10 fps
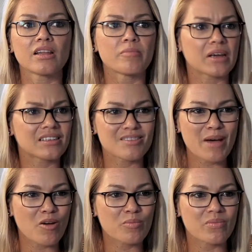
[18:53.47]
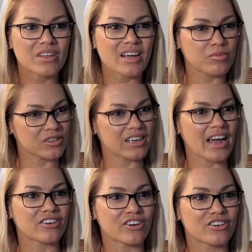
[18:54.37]
Olympics about the double
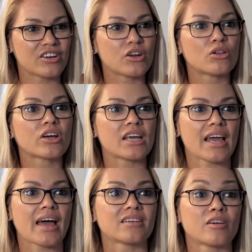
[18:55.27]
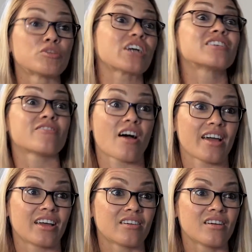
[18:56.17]
standard, you know, looking at
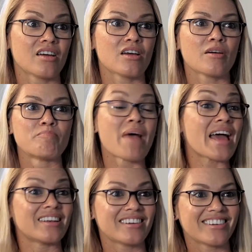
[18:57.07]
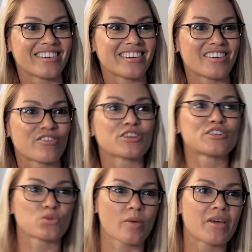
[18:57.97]
objectifying men
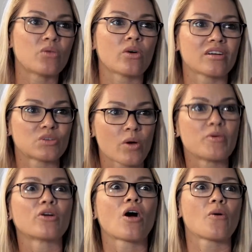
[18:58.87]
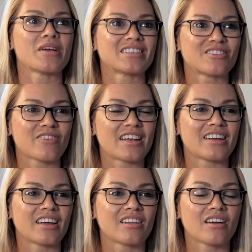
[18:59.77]
versus women, whereas women are always
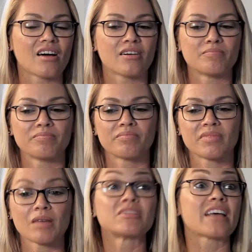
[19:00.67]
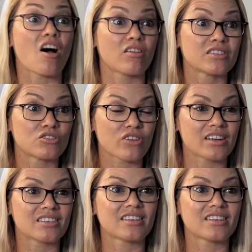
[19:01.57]
defending themselves and trying to